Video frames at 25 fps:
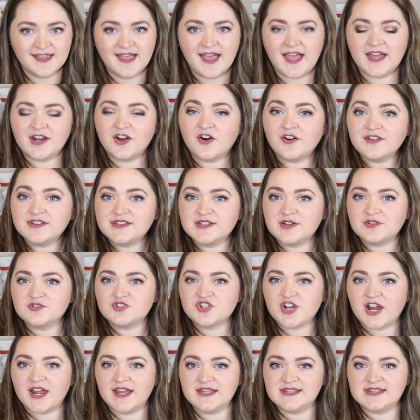And also
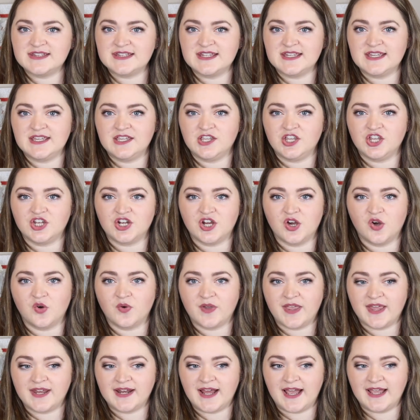try seeing, you
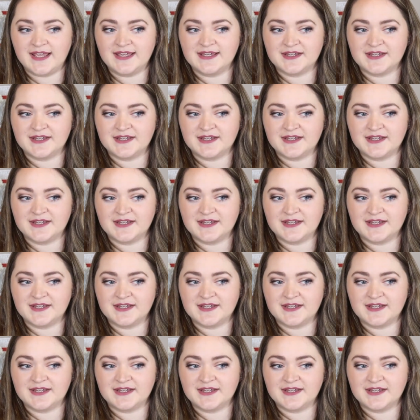know, can I